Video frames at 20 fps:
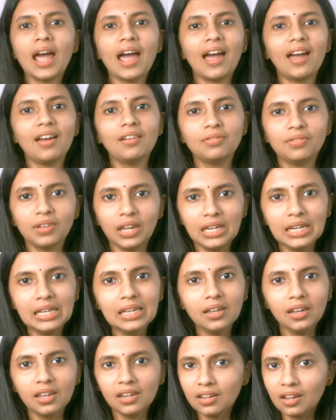have
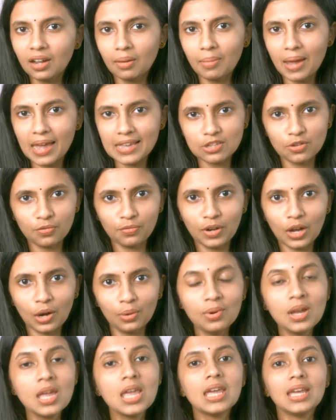any income as of
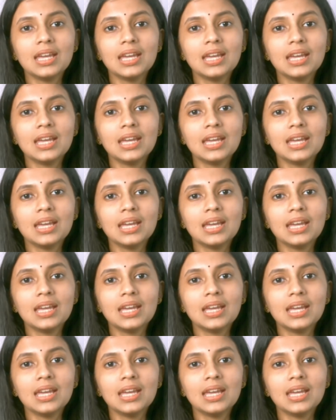now,